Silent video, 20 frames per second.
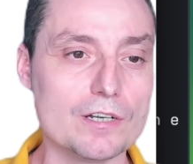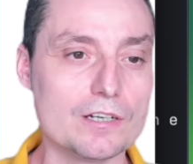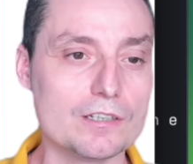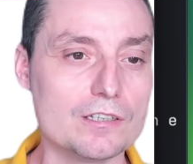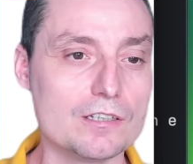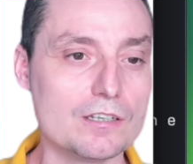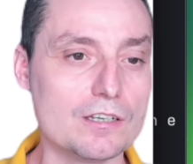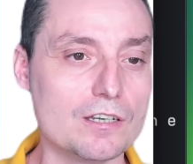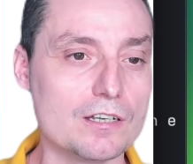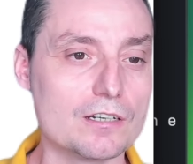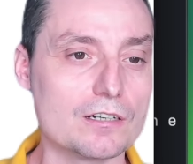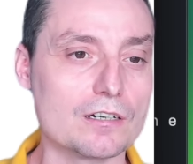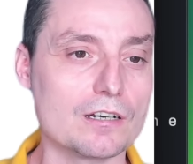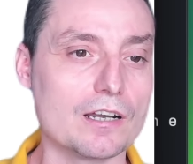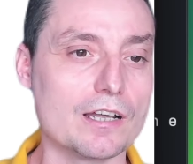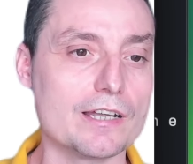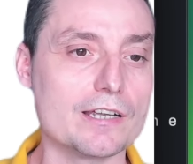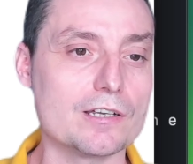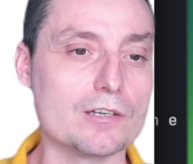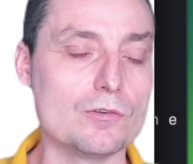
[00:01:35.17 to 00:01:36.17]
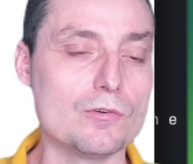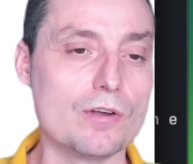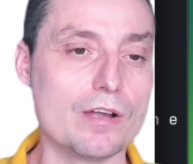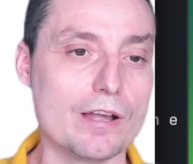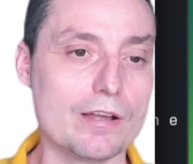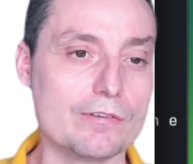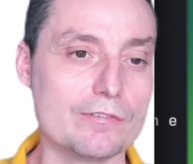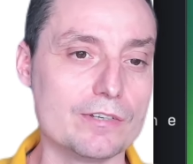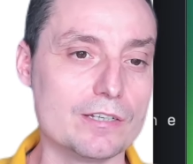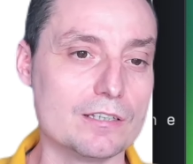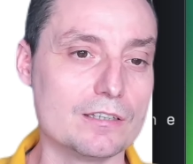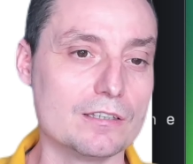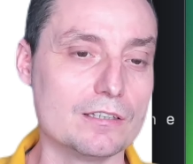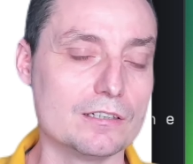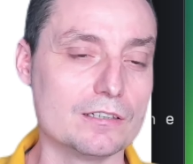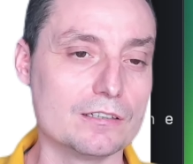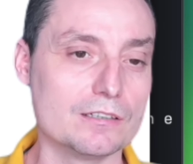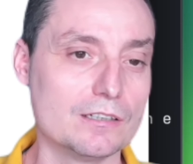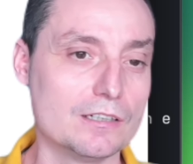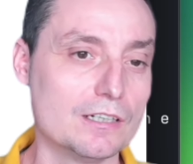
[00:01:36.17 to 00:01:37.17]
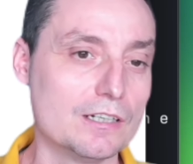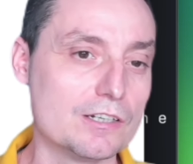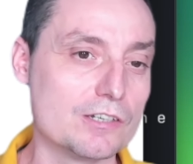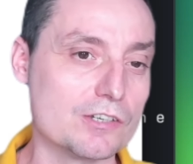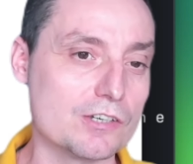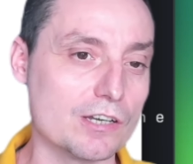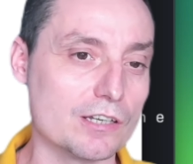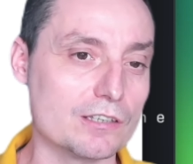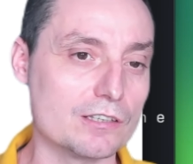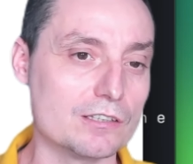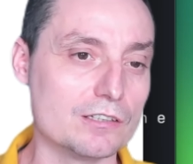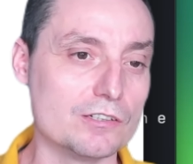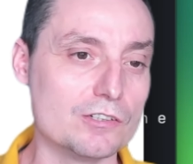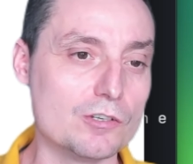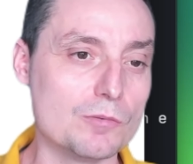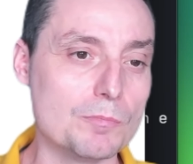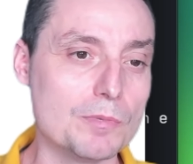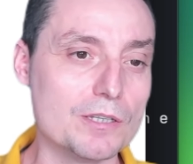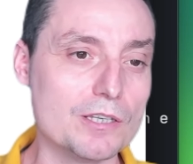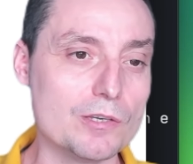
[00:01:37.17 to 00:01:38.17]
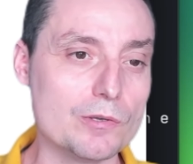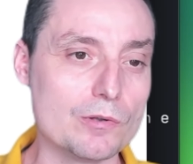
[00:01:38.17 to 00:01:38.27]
And in here, like you have in the chat GPT,